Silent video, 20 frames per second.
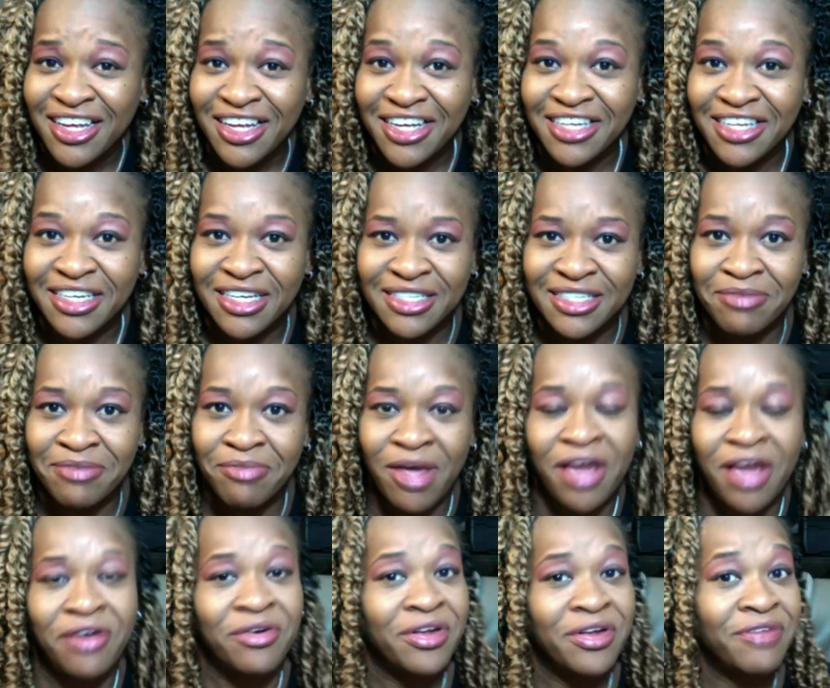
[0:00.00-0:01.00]
It doesn't
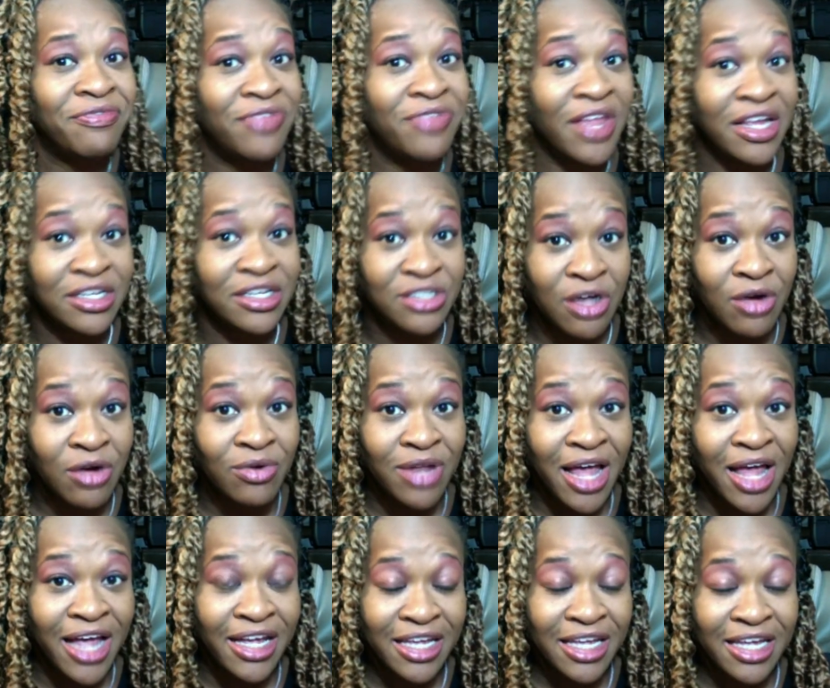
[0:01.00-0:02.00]
matter if they don't
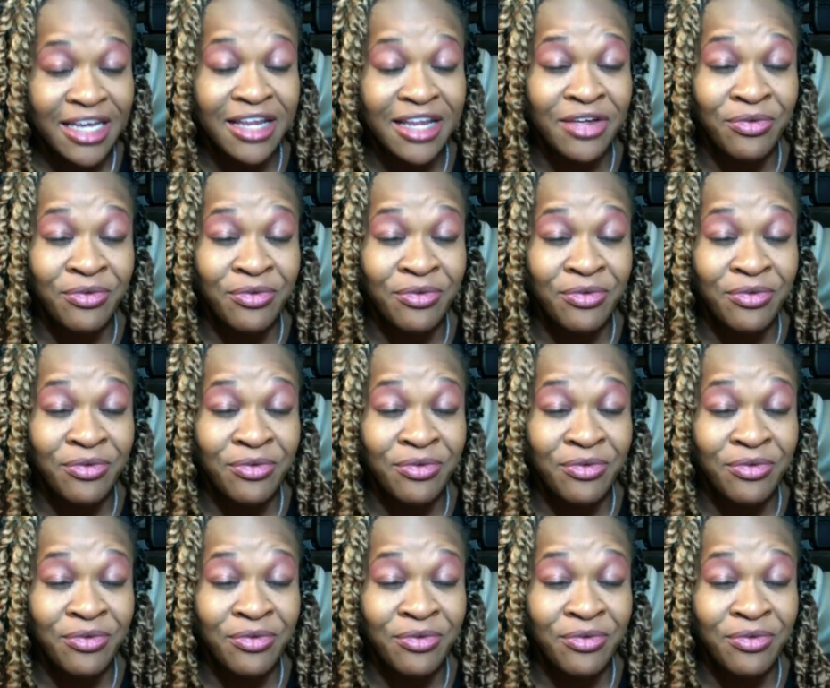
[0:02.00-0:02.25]
like it.